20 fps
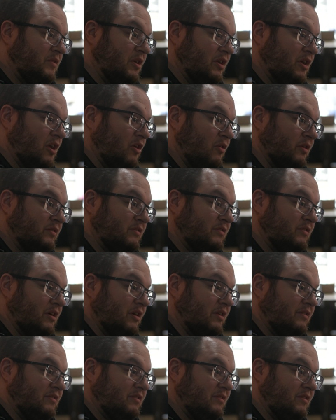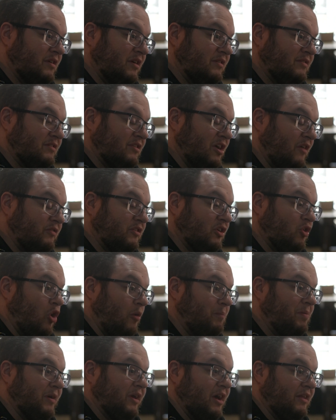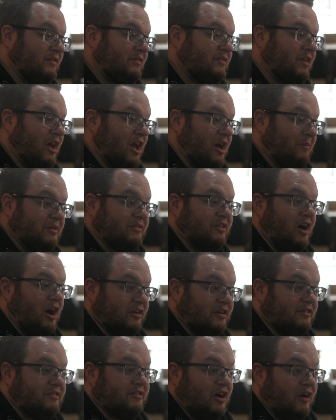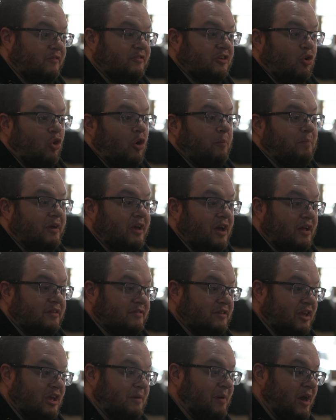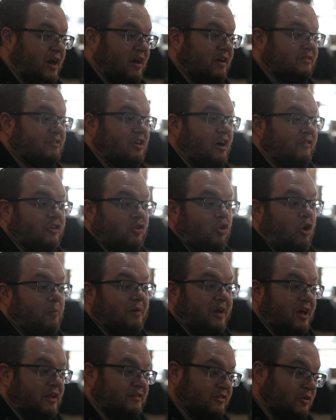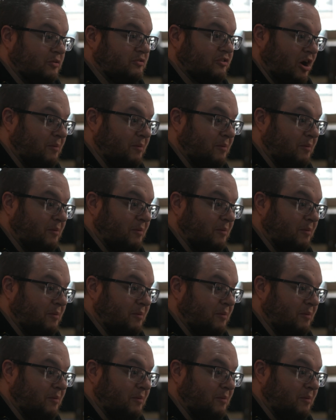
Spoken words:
It's tough to go up against Amazon, it's tough to go up against eBay, it's tough to go up against those